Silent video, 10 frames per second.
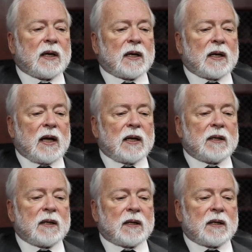
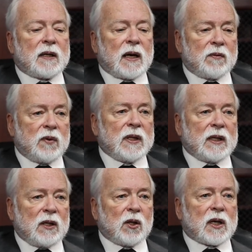and I
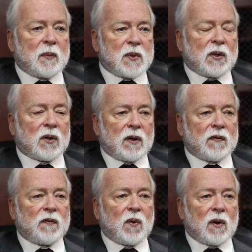really look up to her
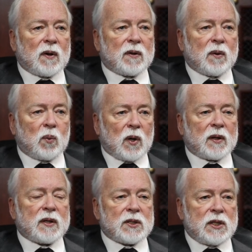for the
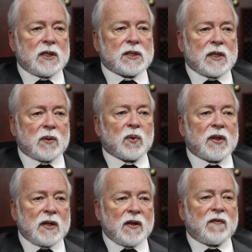work that she has done
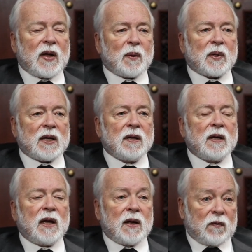within the family
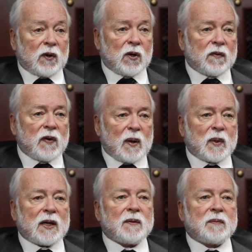and for her family.